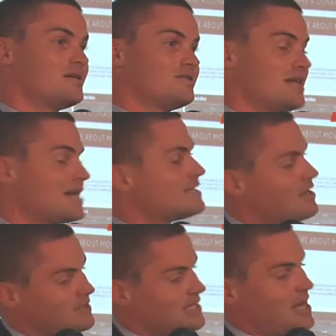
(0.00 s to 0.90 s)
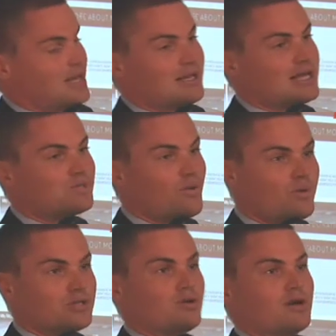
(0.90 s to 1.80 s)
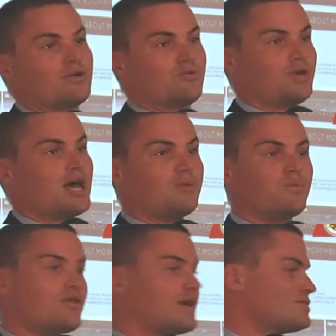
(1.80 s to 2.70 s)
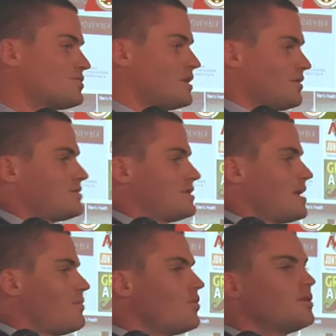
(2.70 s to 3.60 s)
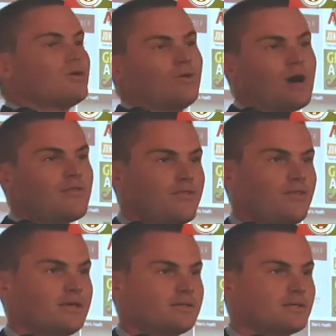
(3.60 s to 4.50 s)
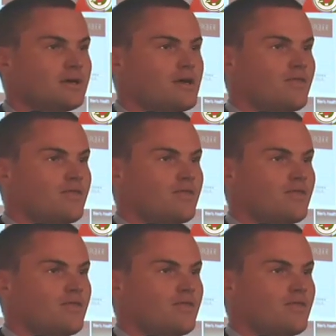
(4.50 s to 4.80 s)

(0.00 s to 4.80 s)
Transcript: So that's our intent, and that's what we're trying to create, whether that's through Hello Sunday Morning or other things,